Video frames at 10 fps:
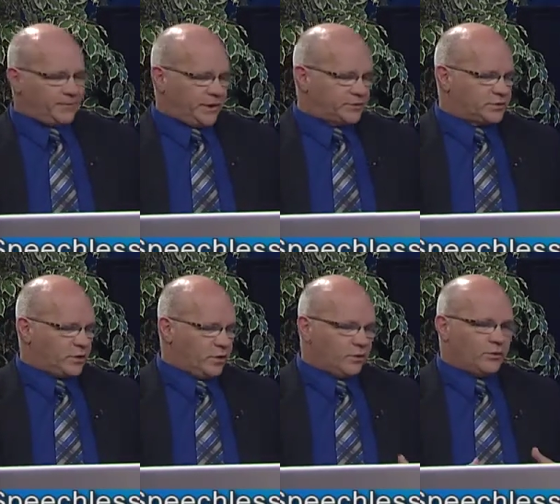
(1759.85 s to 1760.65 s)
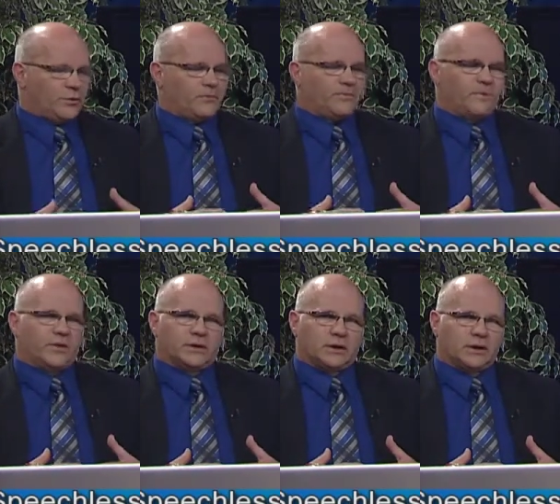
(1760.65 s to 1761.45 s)
And so
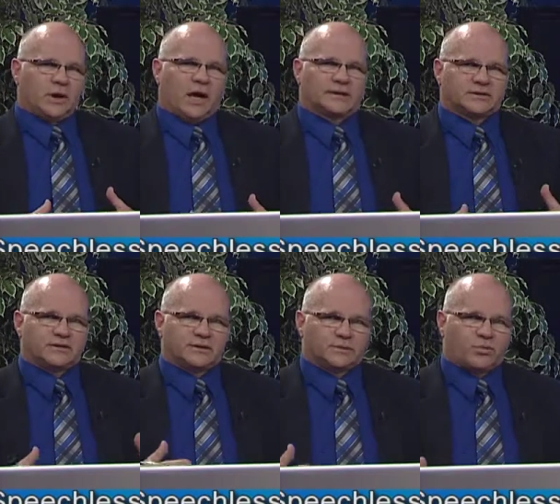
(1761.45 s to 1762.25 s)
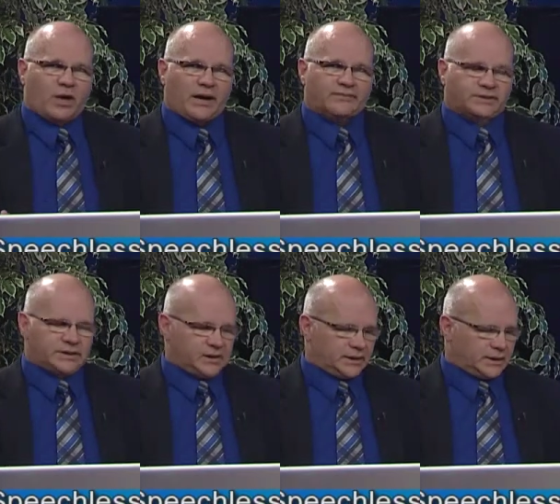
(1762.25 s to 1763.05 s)
the loss of this
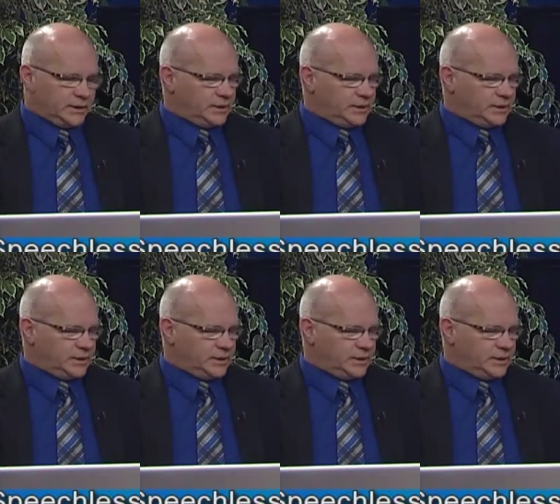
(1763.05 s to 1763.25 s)
privacy